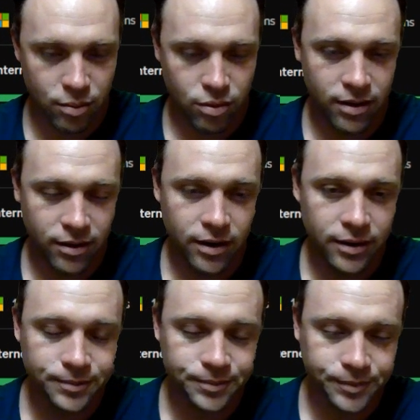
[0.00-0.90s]

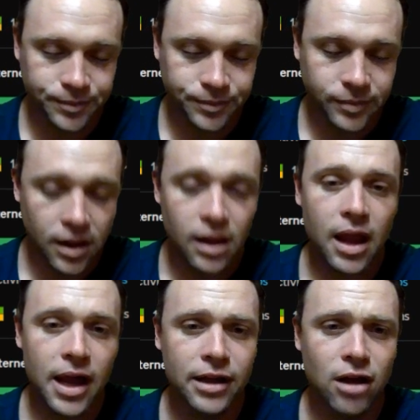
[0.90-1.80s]

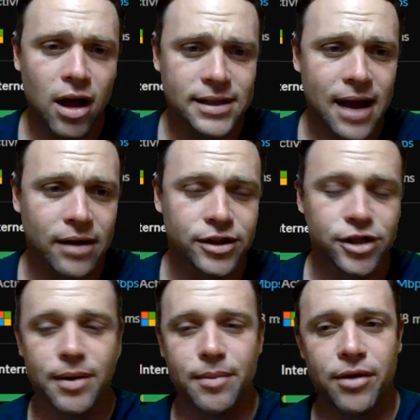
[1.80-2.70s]
brother-in-law's house
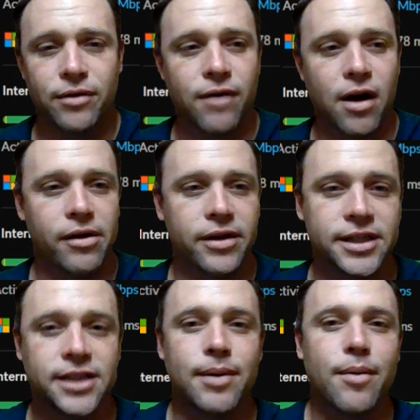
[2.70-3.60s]
to my mother and
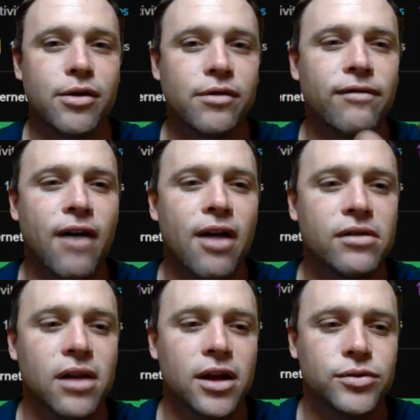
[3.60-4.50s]
father-in-law's. This is my mother and
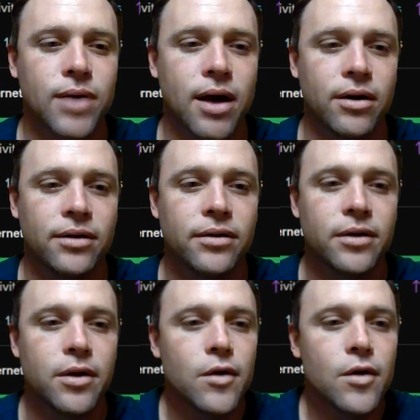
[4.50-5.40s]
father-in-law's router.
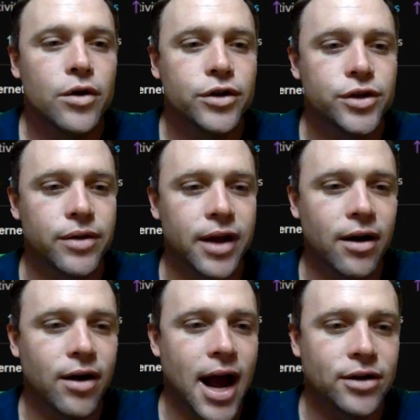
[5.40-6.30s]
So
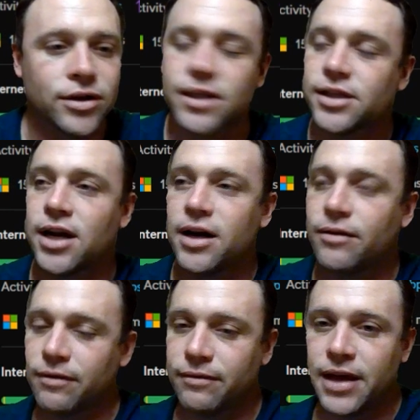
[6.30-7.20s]
their address is on a
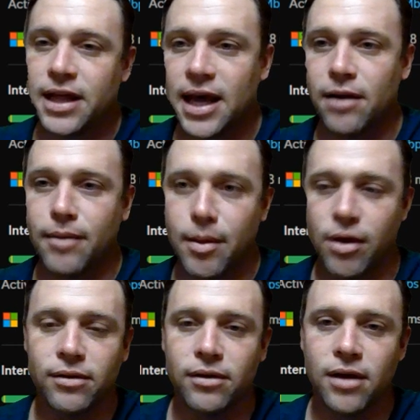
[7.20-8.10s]
different VLAN on my
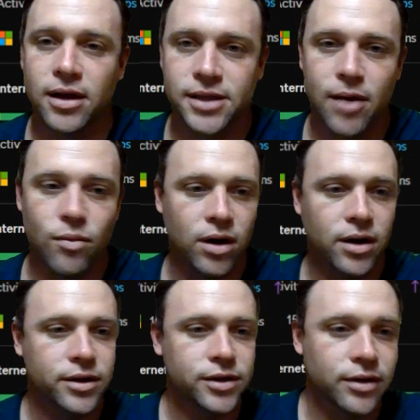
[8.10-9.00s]
brother-in-law's
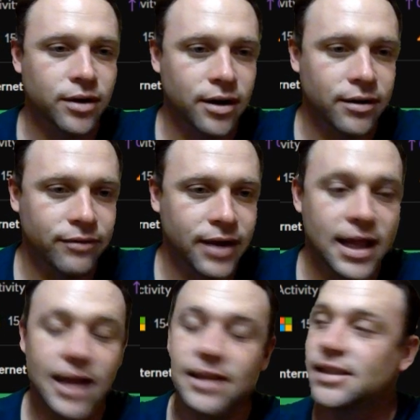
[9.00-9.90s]
network. So they're
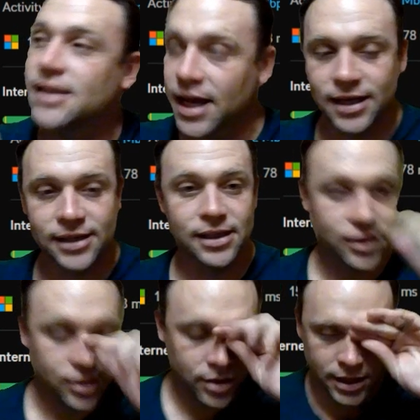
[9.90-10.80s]
VLAN 6.
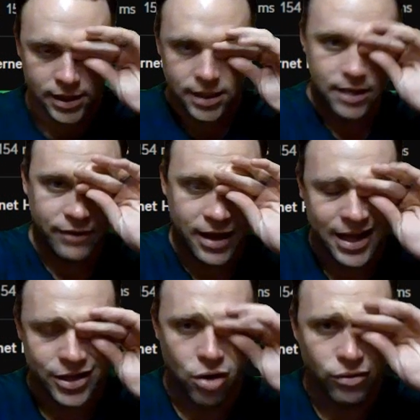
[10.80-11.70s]
So this is a
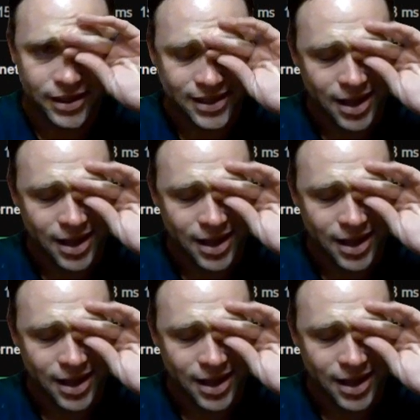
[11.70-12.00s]
VLAN totally